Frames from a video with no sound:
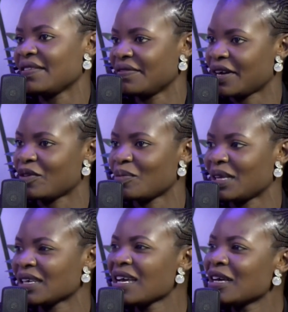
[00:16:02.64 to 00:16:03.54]

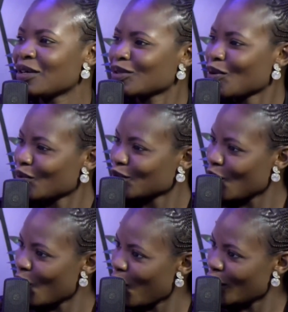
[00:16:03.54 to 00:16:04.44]
environment.
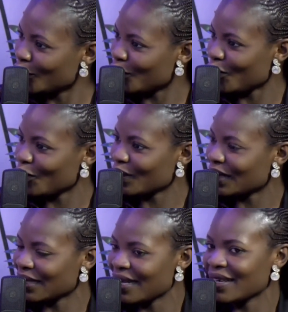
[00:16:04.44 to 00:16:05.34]
So what do you
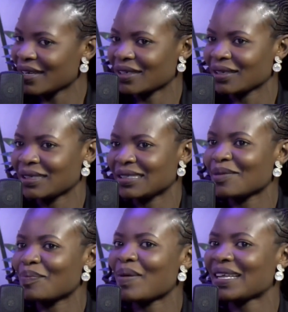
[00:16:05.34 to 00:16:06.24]
think is
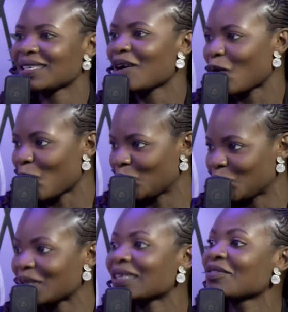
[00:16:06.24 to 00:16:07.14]
the better option?